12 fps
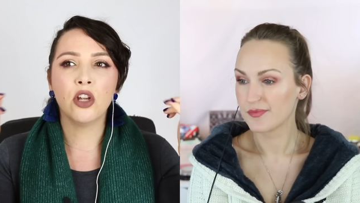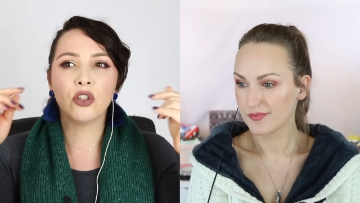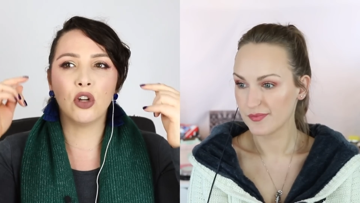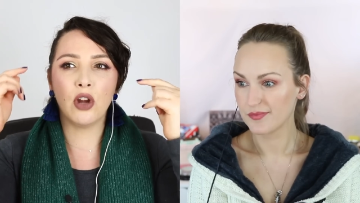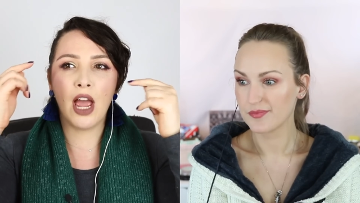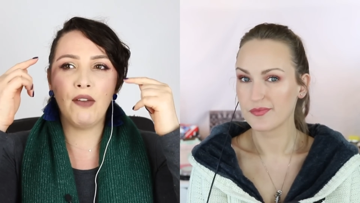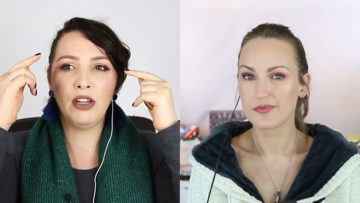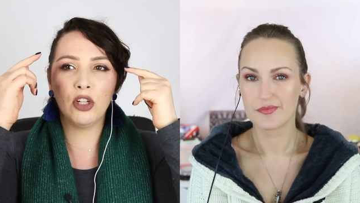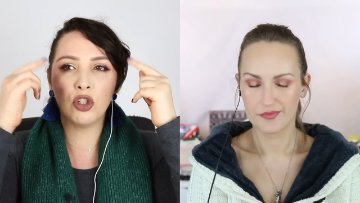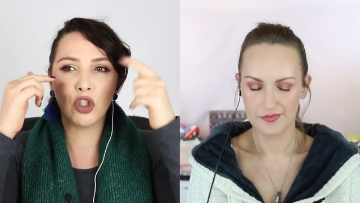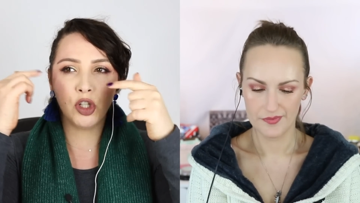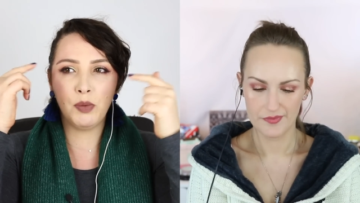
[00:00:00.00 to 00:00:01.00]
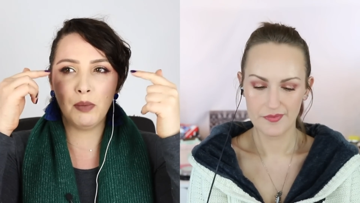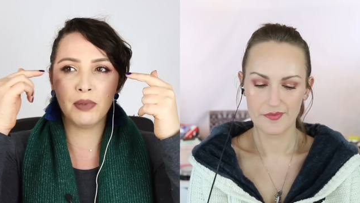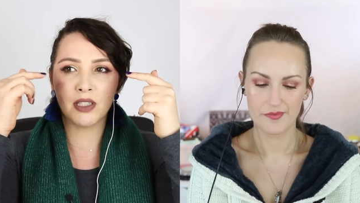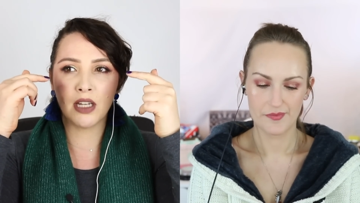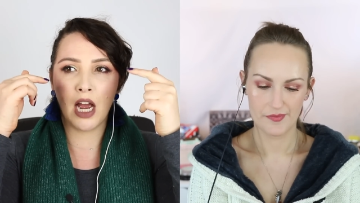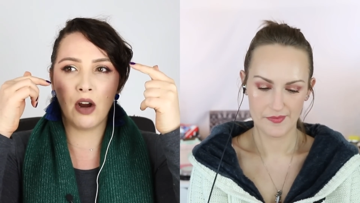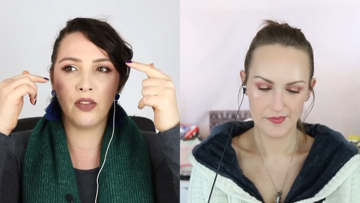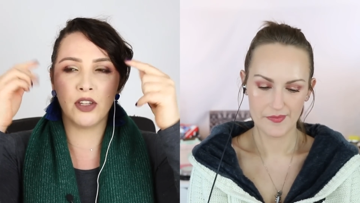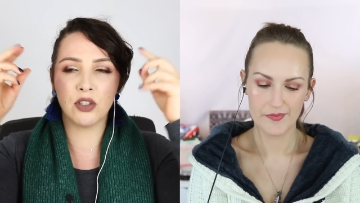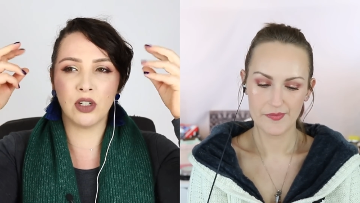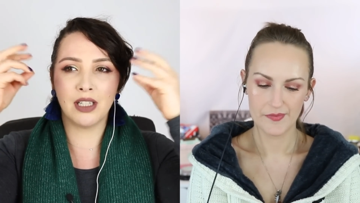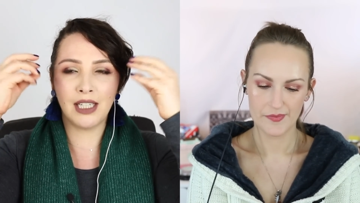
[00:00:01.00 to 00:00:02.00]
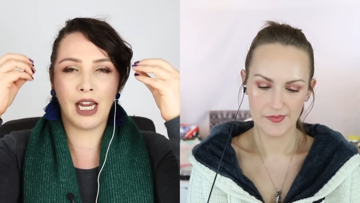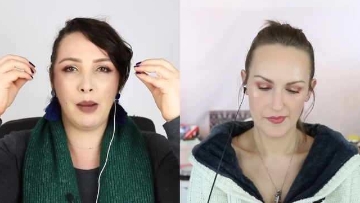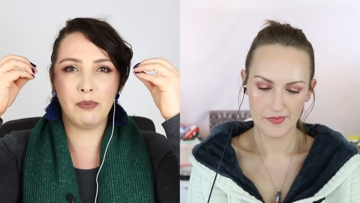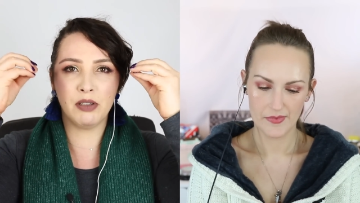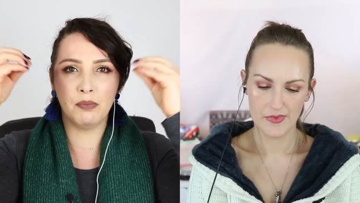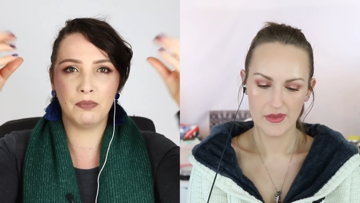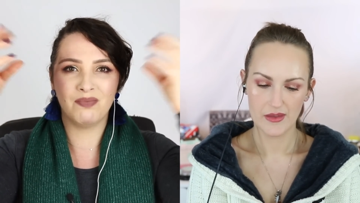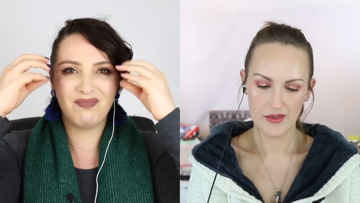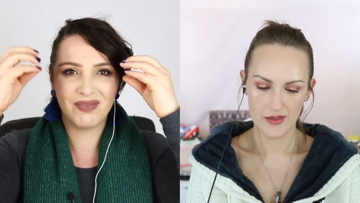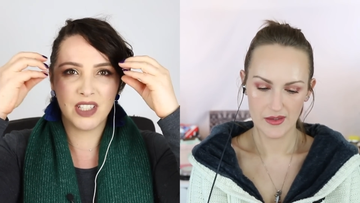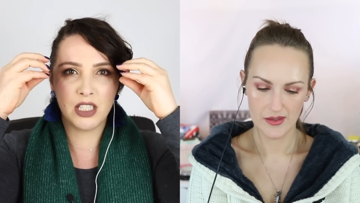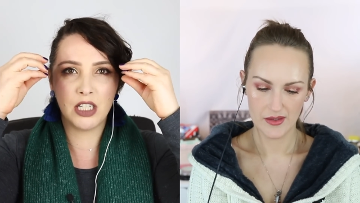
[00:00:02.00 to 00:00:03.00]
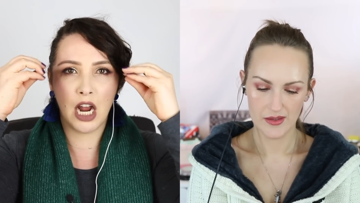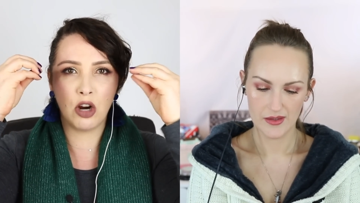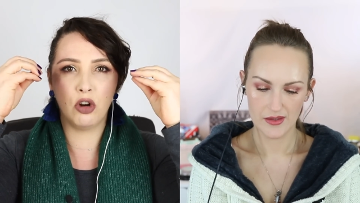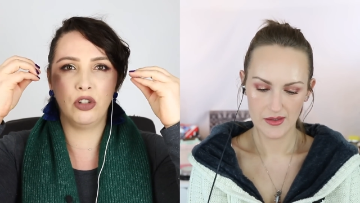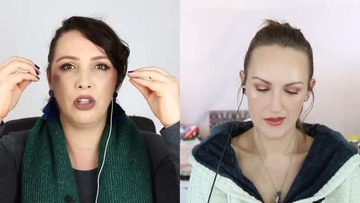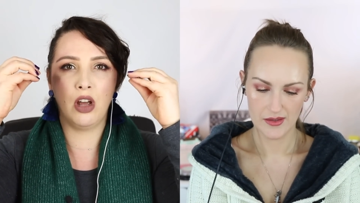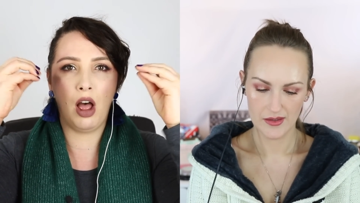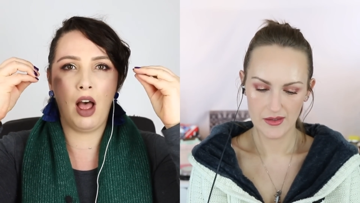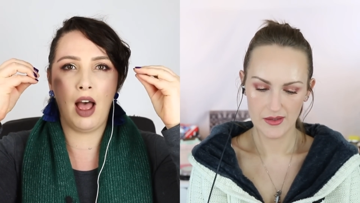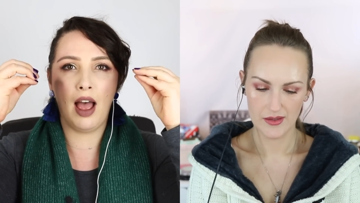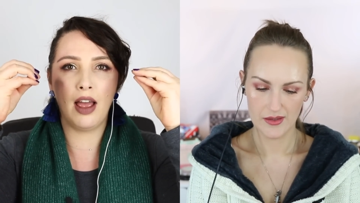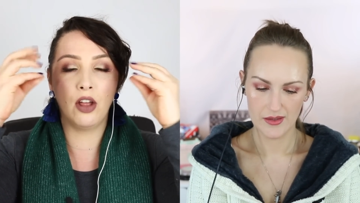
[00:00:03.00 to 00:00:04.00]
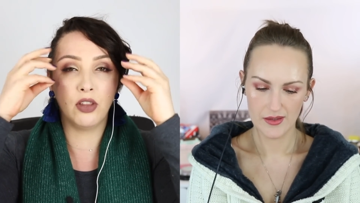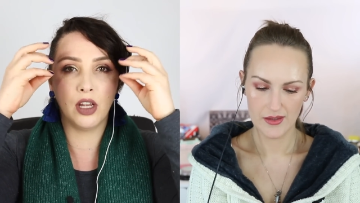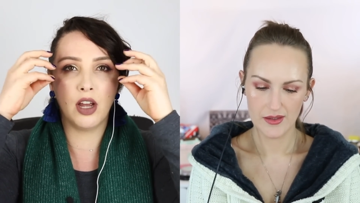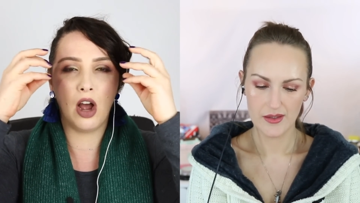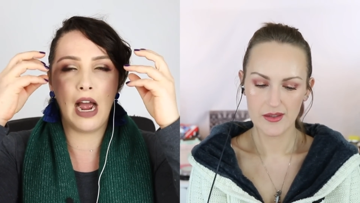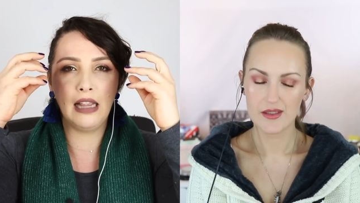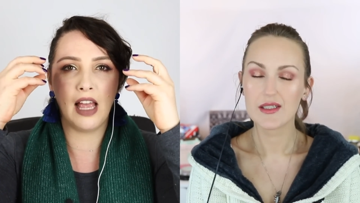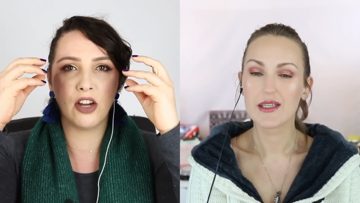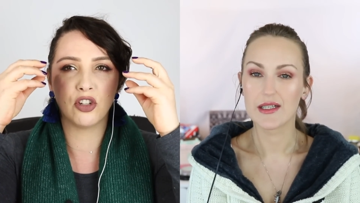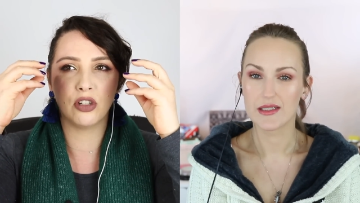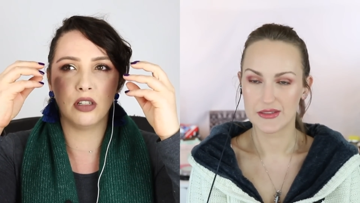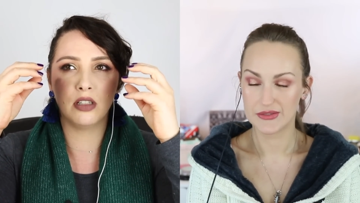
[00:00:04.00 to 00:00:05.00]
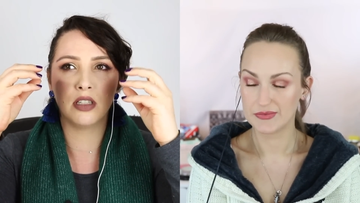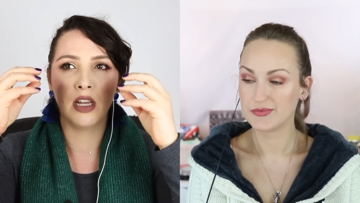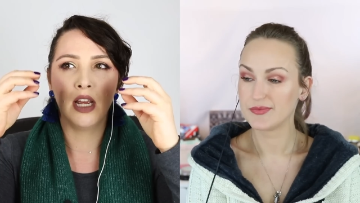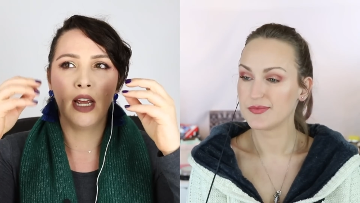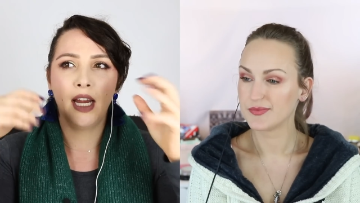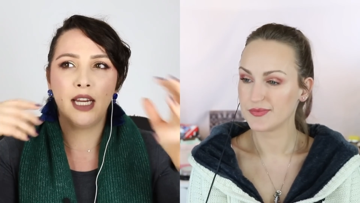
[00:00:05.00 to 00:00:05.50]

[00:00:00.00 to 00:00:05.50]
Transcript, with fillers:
Speaker 1: So having a tubing mascara that sort of keeps them stuck on the eye, on the eyelashes, yeah.